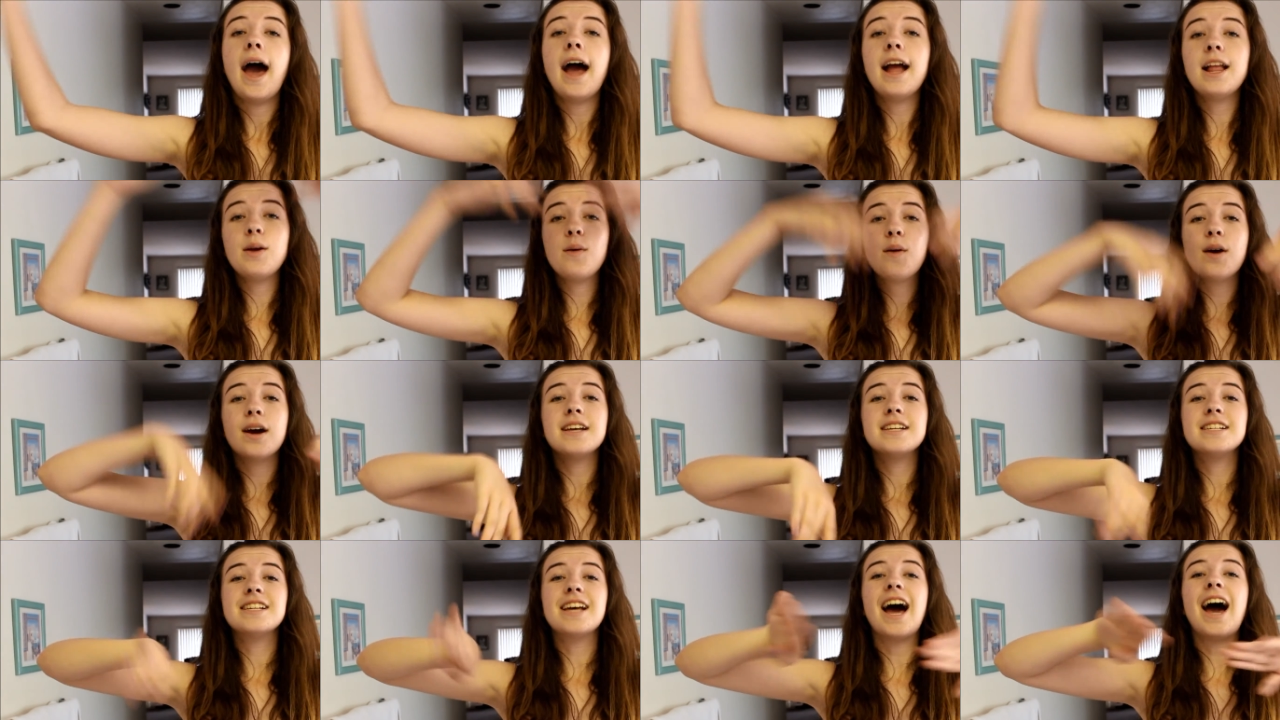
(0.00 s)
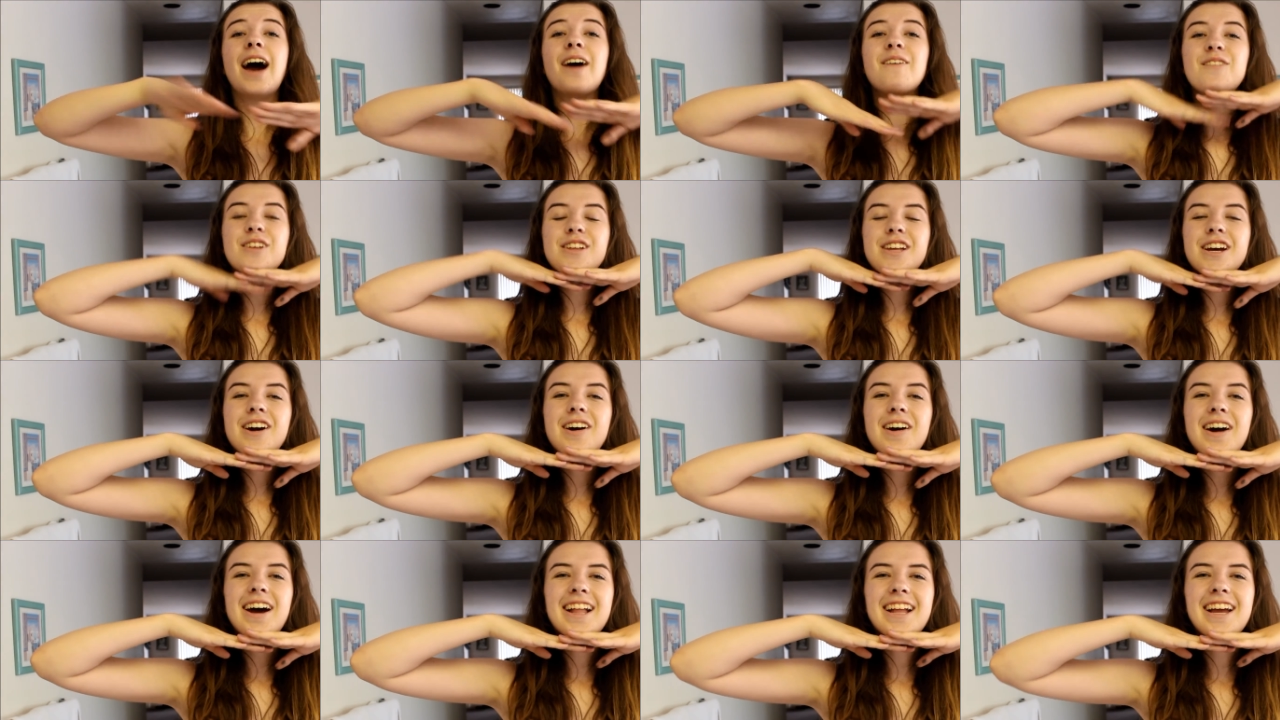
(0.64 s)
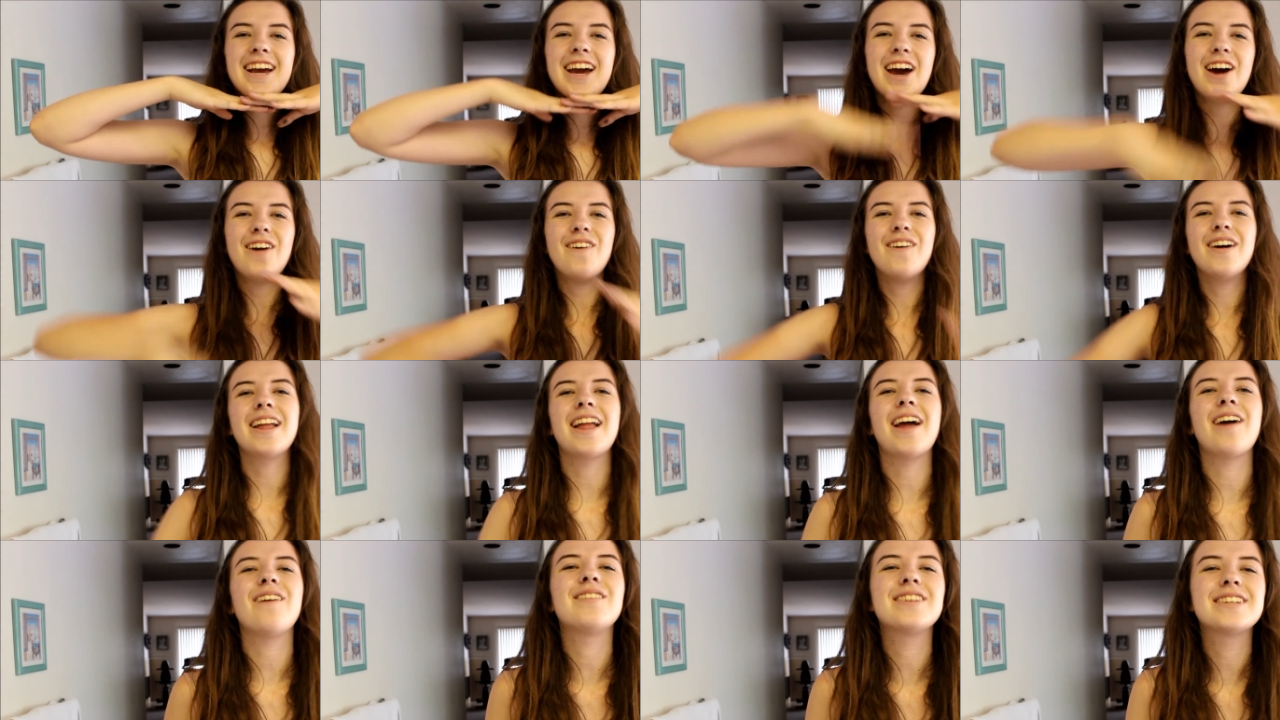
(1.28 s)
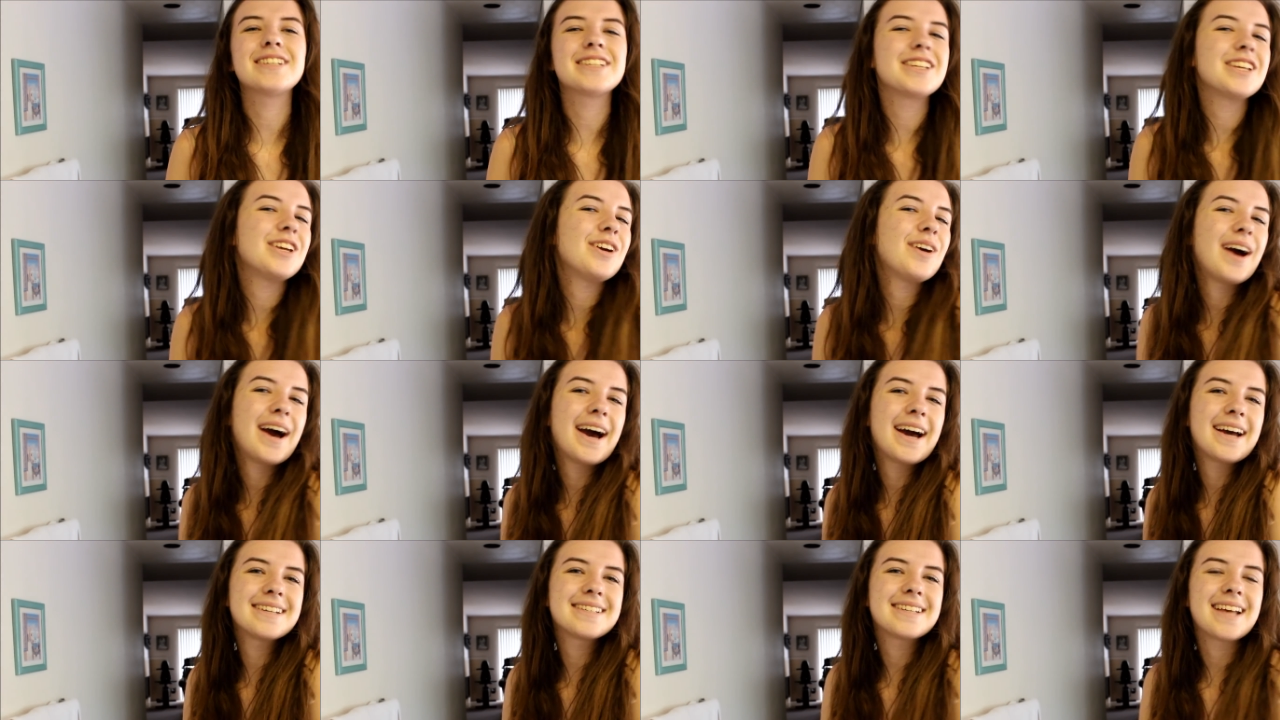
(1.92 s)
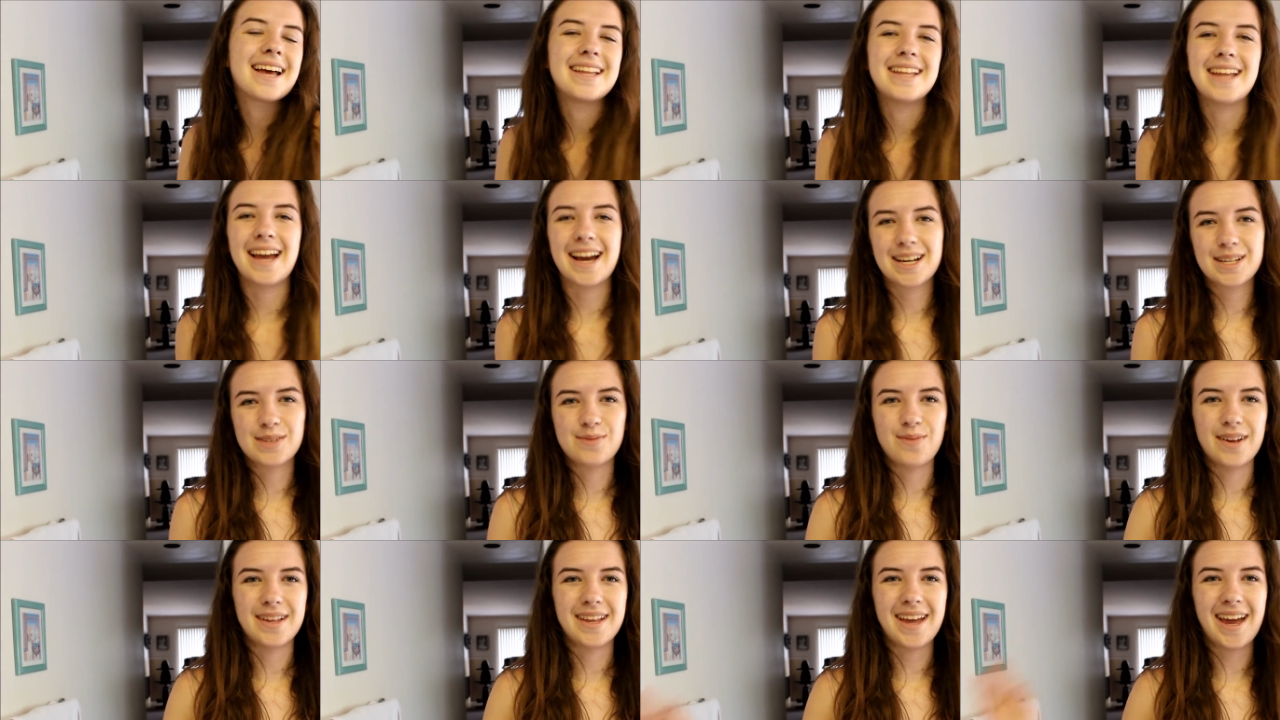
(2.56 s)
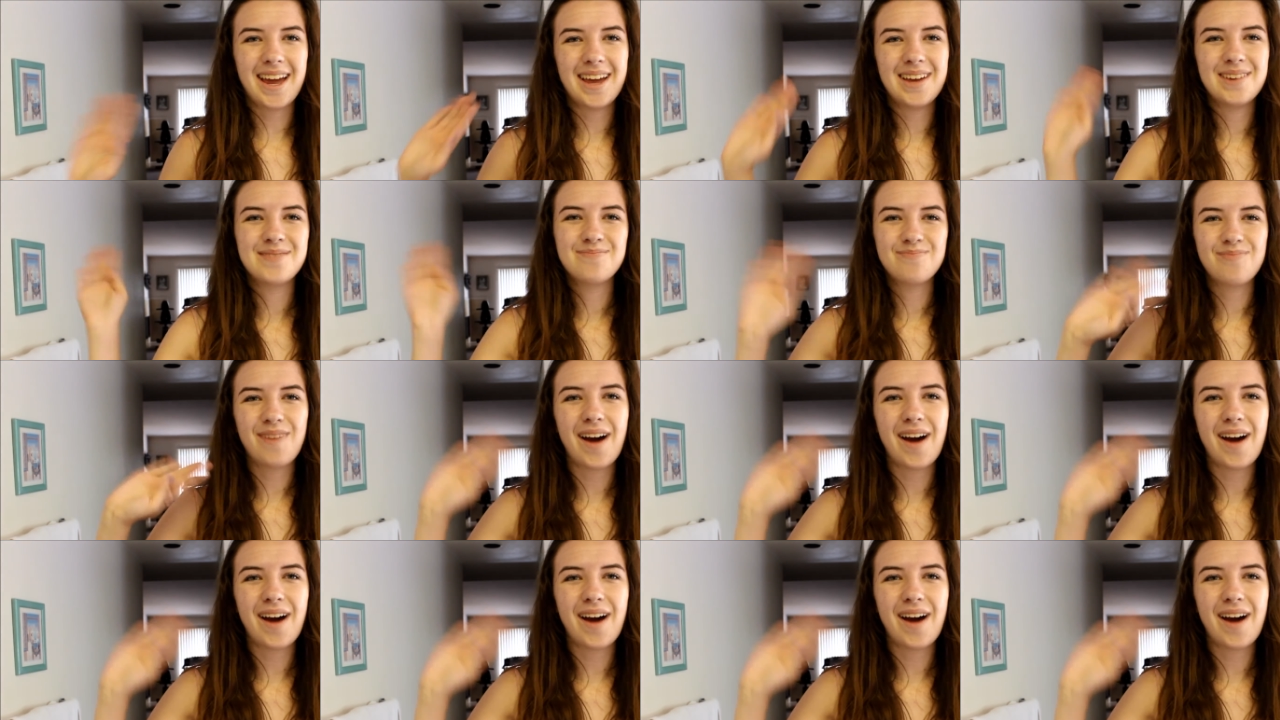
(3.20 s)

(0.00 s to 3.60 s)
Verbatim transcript: Anyways, I'm gonna go ahead and go and I will see you guys next Monday.